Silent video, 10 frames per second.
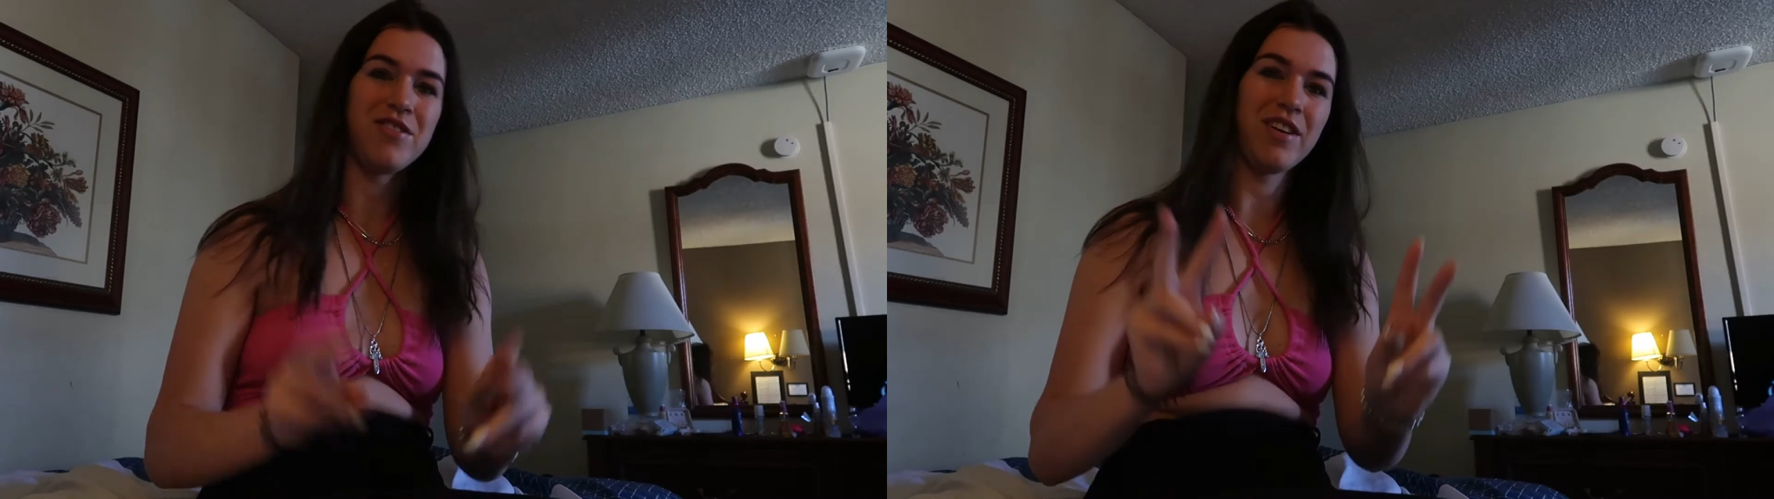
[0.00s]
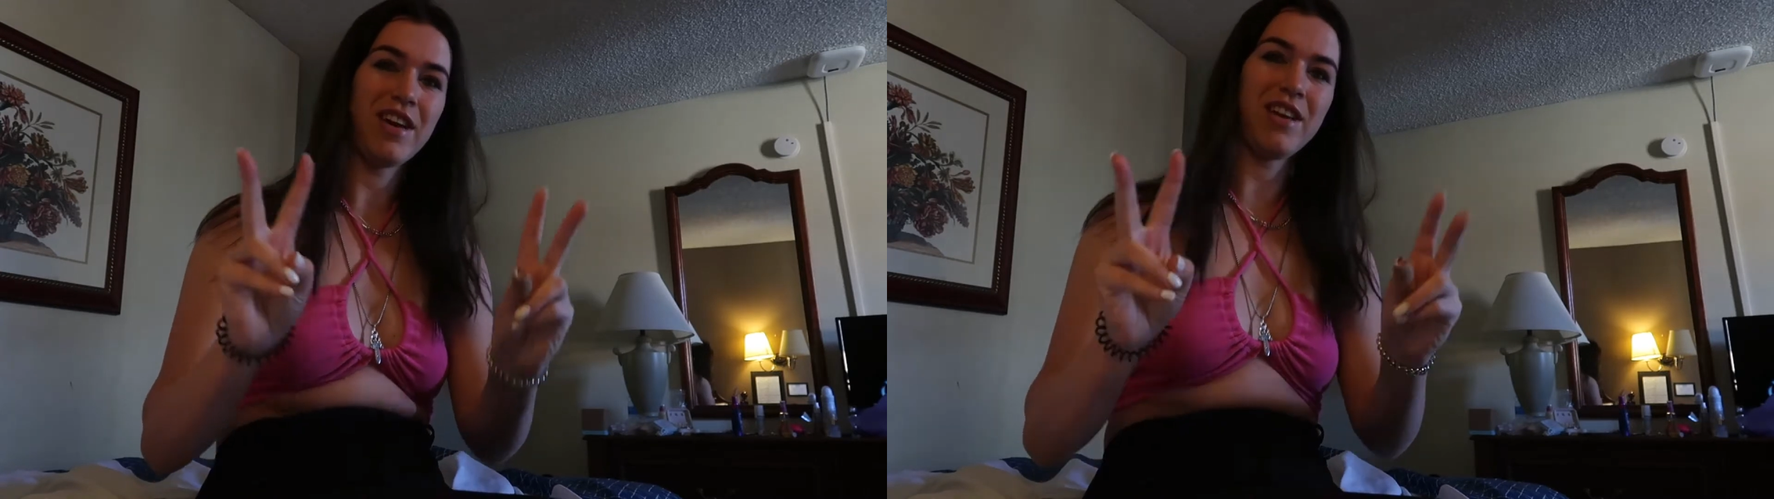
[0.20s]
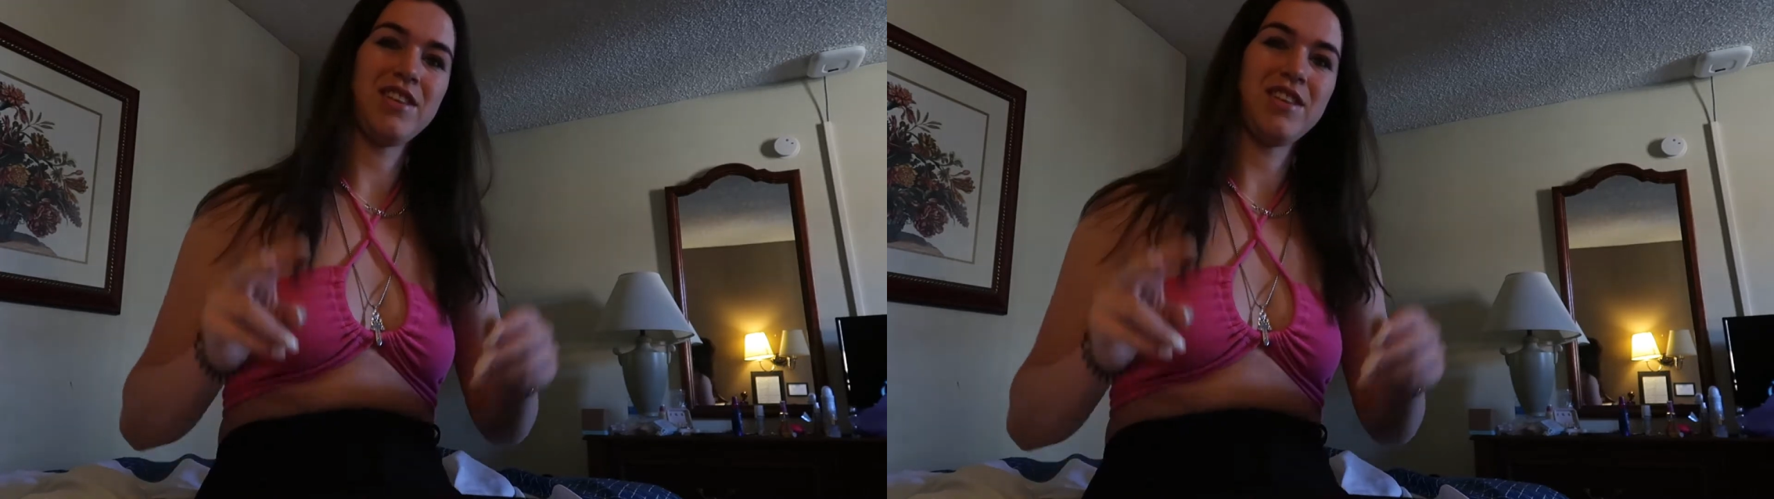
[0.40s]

drink.